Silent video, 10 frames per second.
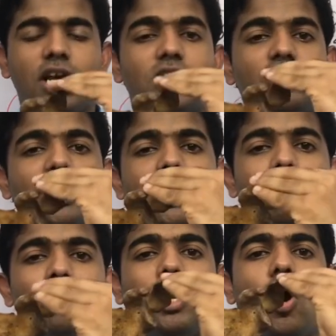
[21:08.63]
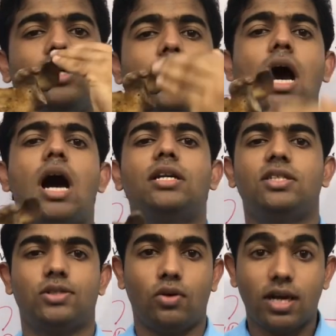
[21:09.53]
seen below the arch, is
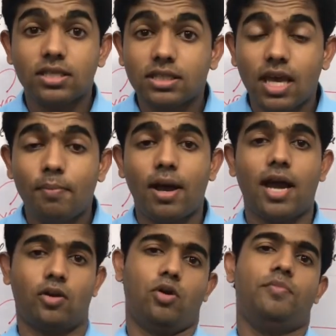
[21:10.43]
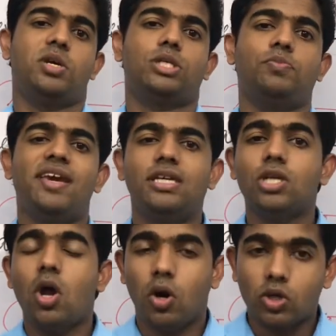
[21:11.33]
known as subacromial space
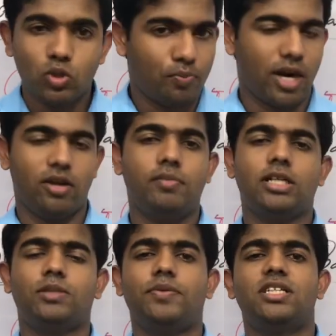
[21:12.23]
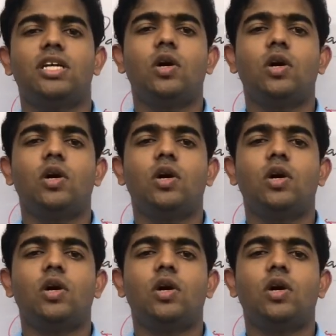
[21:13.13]
or suprahumeral space,